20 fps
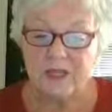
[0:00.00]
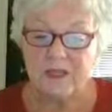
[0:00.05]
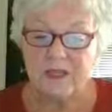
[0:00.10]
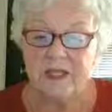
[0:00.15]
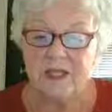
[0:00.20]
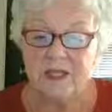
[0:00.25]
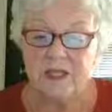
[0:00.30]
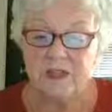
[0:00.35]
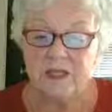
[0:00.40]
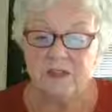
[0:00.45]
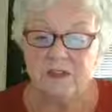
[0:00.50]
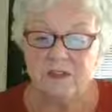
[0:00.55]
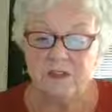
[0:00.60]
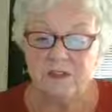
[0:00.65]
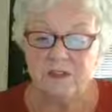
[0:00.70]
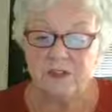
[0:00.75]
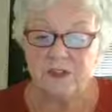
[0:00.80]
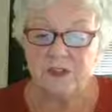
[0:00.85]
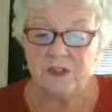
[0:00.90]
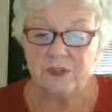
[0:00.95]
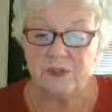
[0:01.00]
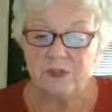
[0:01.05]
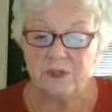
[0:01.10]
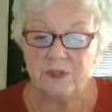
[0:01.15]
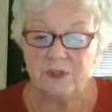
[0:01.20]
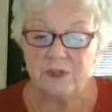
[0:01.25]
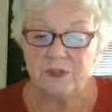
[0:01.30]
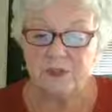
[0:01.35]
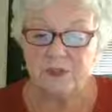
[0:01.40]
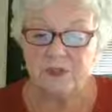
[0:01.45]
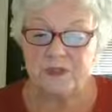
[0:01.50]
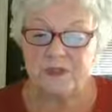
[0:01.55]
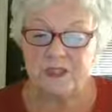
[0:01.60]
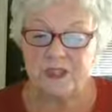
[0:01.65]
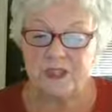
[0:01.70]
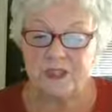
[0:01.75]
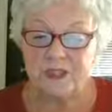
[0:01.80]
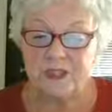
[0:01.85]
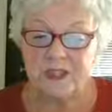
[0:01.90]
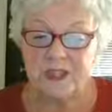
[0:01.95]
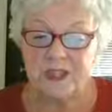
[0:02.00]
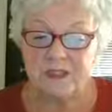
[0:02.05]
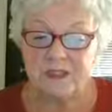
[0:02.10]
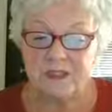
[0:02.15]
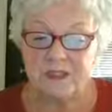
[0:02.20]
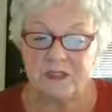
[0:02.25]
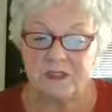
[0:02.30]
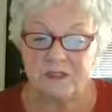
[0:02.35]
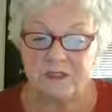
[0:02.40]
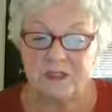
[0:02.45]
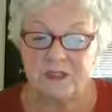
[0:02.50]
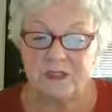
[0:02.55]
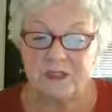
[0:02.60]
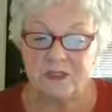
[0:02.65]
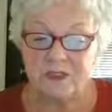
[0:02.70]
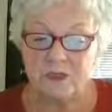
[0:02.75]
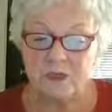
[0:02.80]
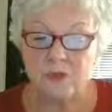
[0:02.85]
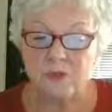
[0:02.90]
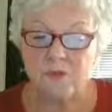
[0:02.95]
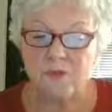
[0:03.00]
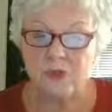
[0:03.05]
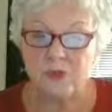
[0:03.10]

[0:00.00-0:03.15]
that interferes with daily activities or